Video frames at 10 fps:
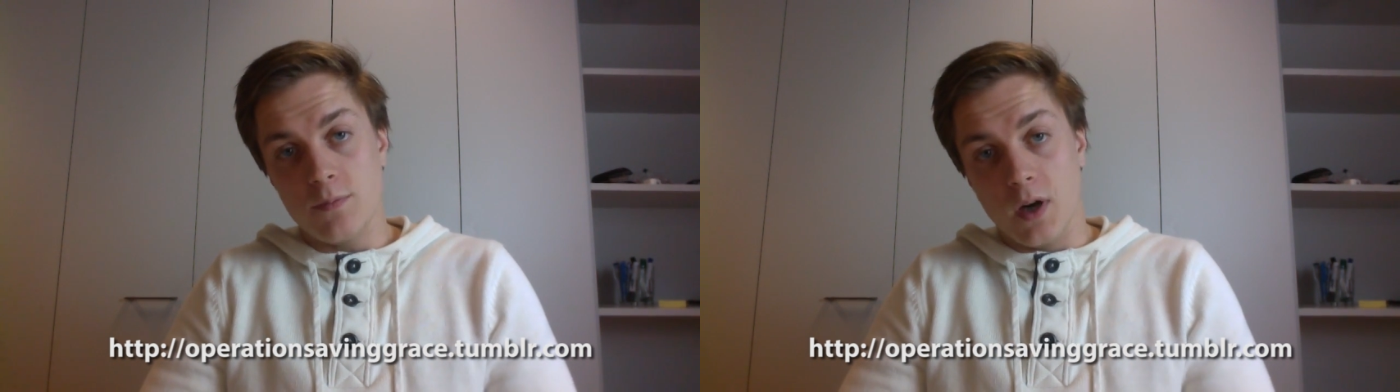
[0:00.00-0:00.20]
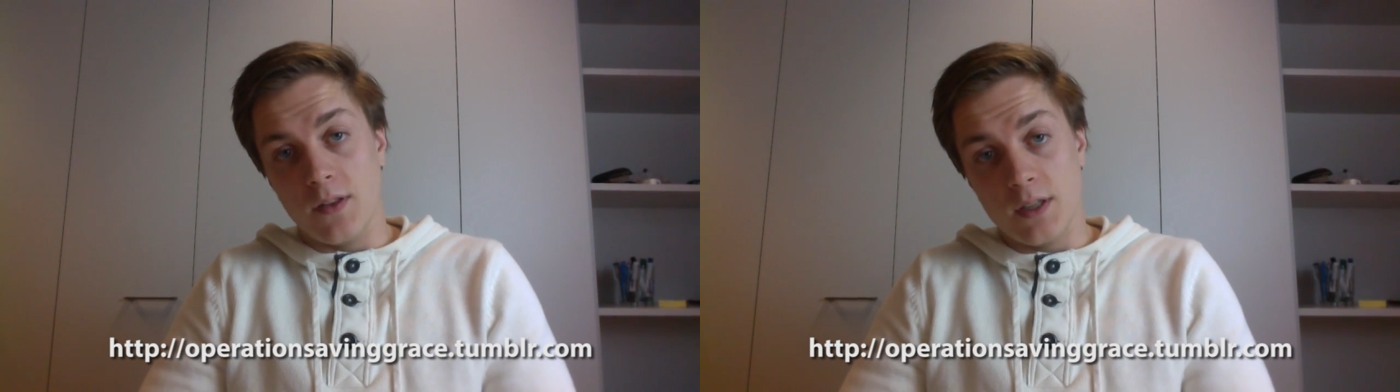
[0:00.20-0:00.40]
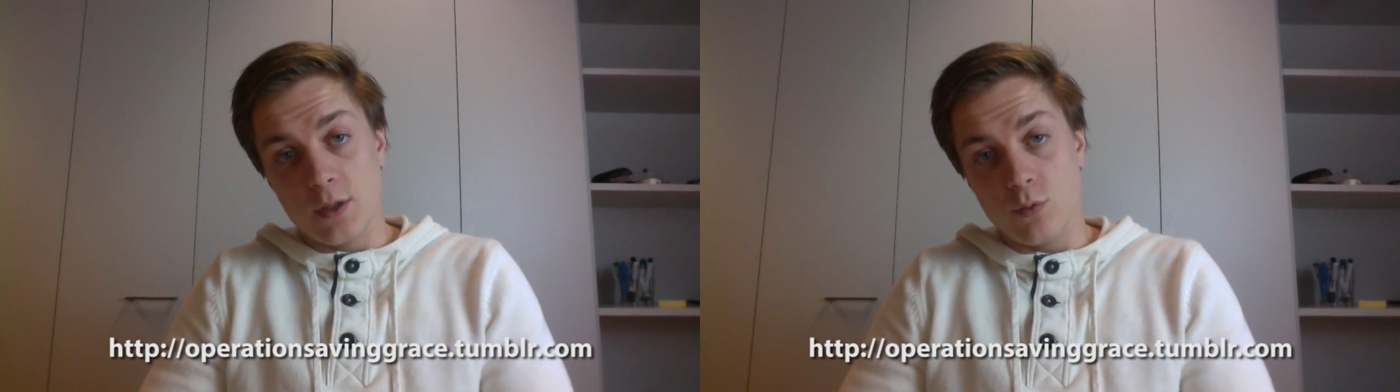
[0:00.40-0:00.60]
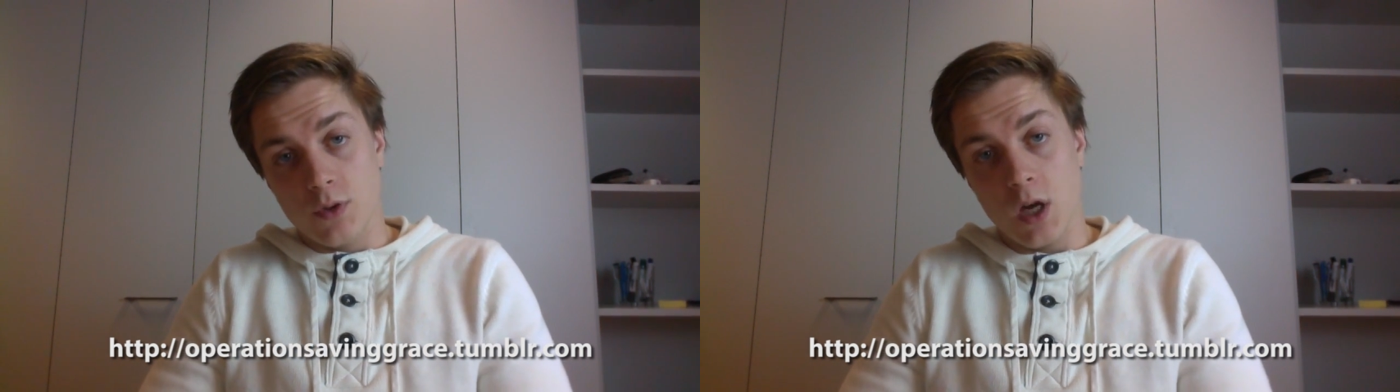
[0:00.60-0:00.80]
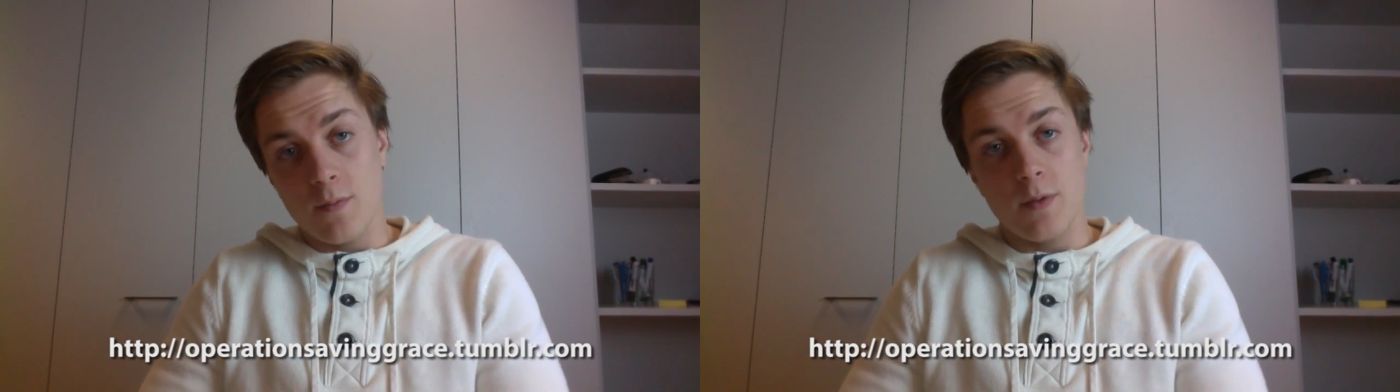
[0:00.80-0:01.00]
but this will
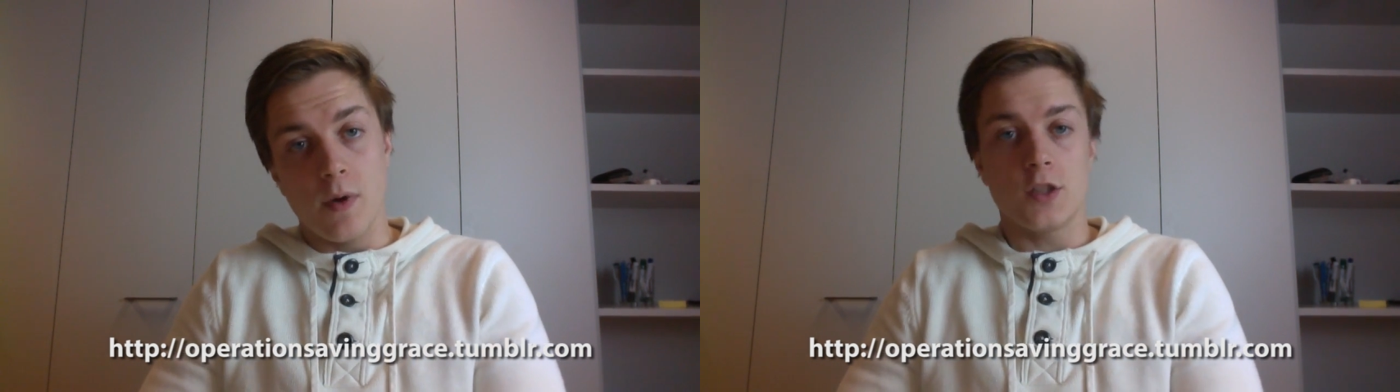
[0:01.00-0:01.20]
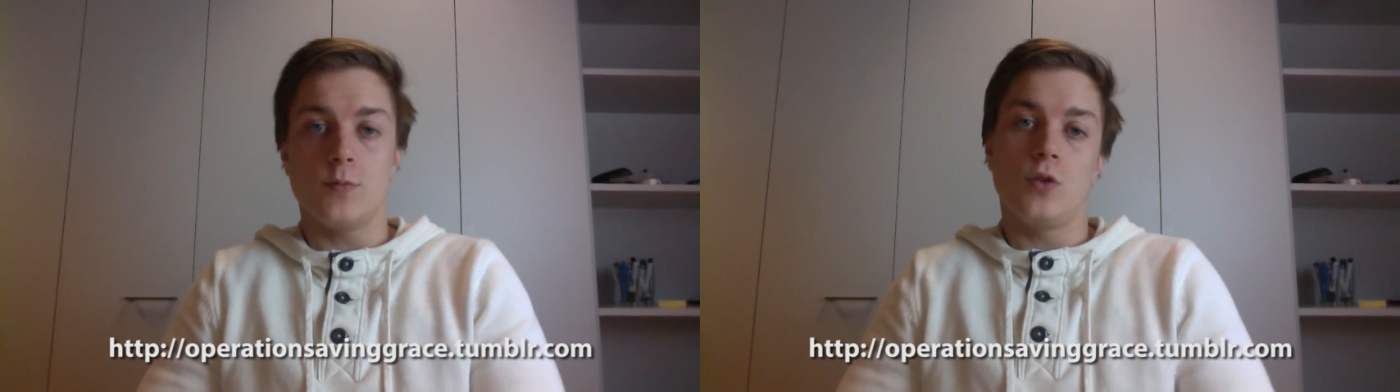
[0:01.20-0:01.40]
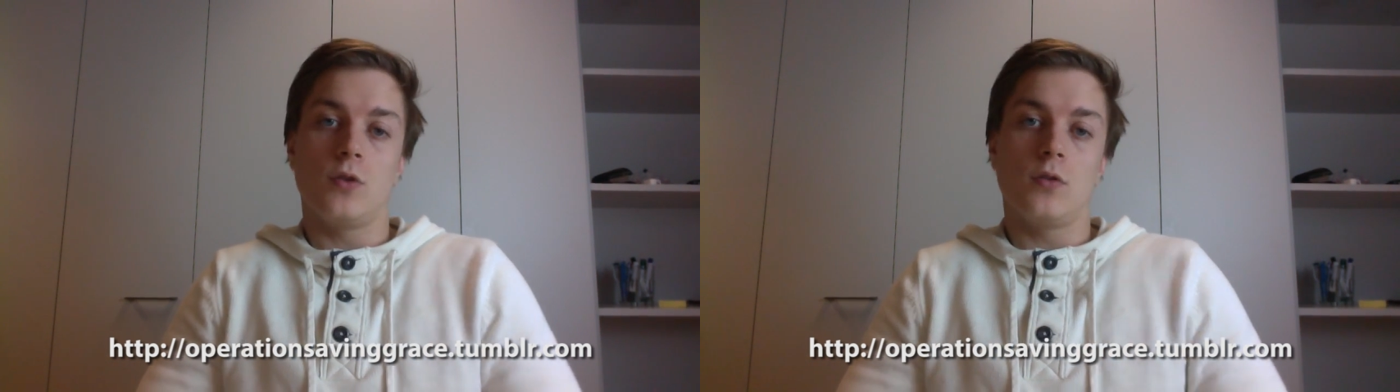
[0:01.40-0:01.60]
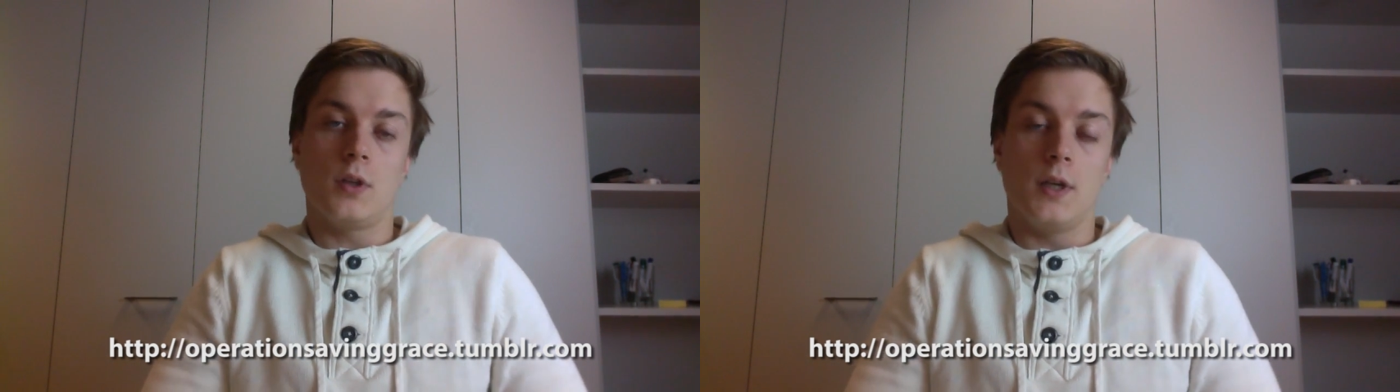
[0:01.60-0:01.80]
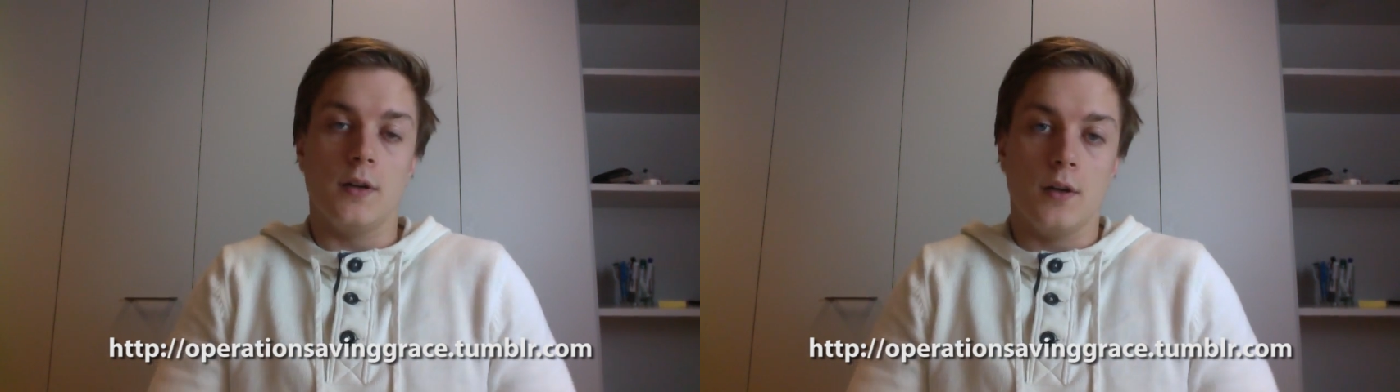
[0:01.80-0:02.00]
not be possible
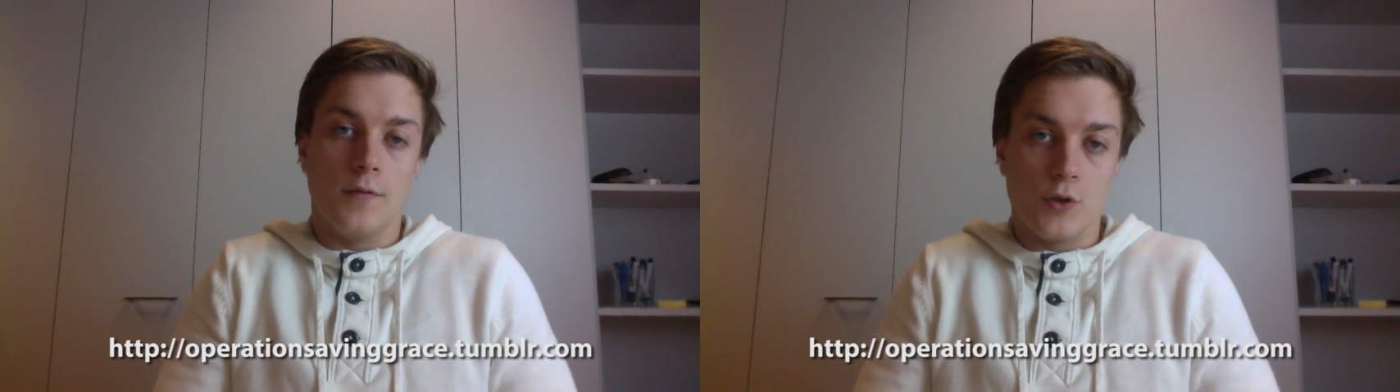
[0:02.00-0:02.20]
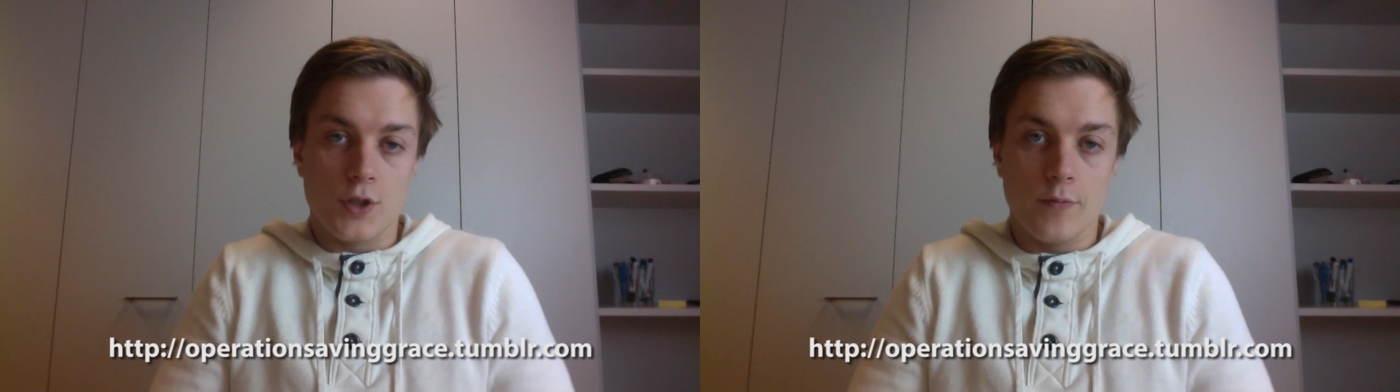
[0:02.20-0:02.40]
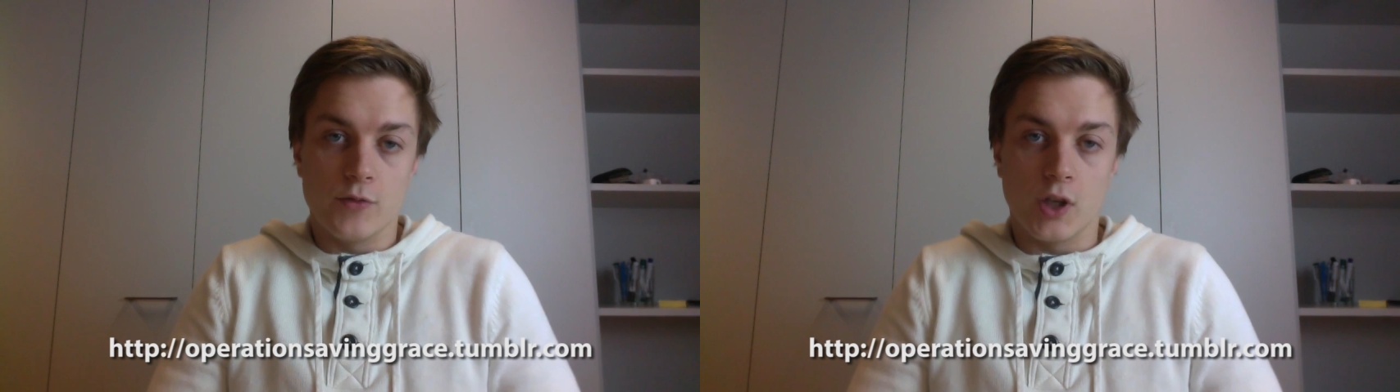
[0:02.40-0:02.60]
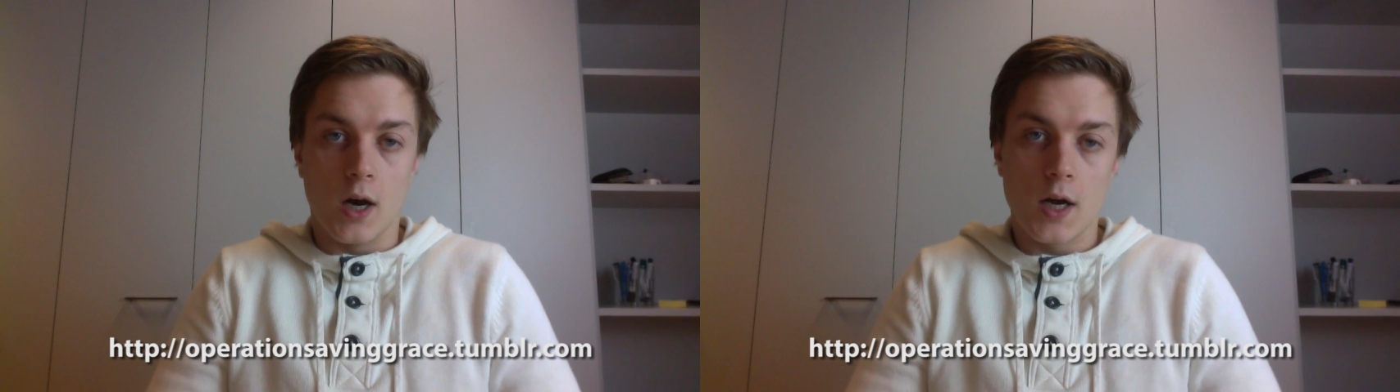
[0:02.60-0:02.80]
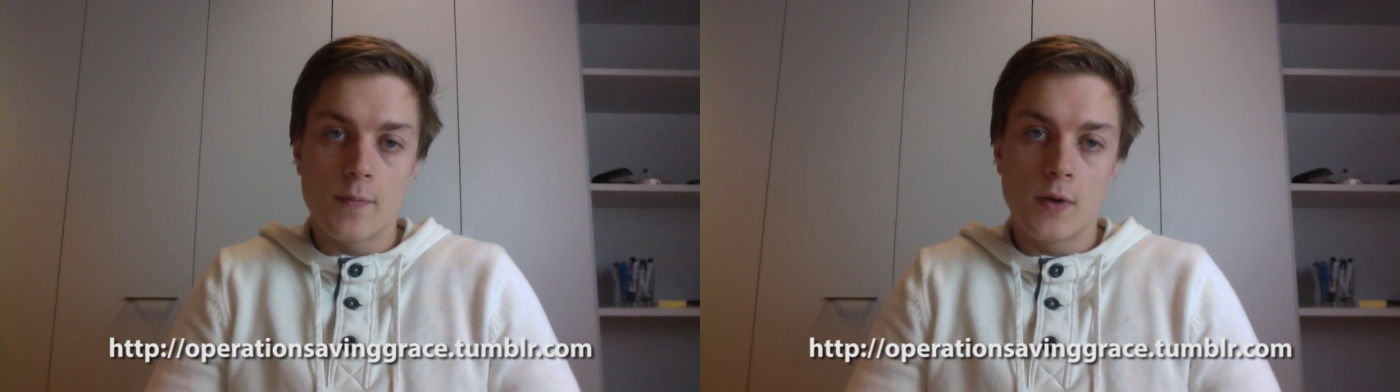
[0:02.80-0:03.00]
for some
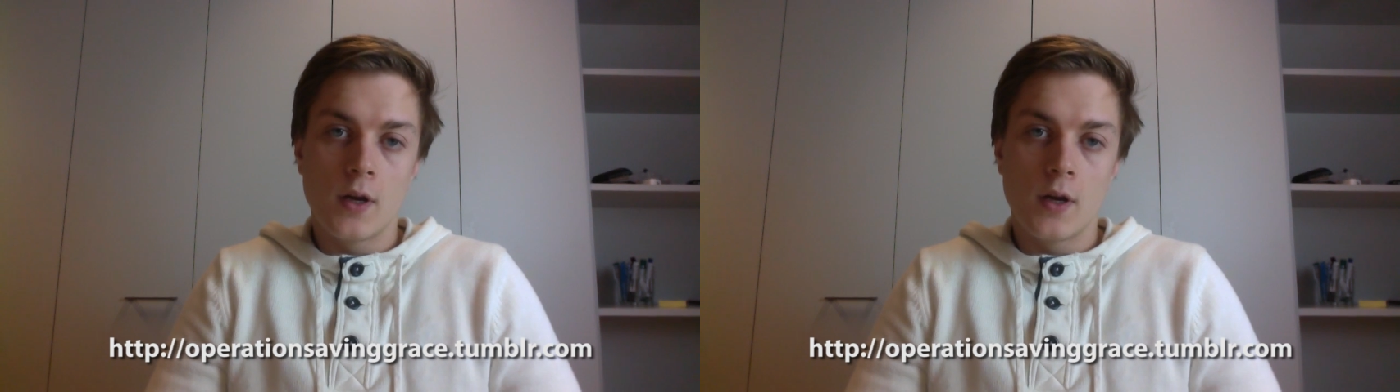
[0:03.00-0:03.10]
time.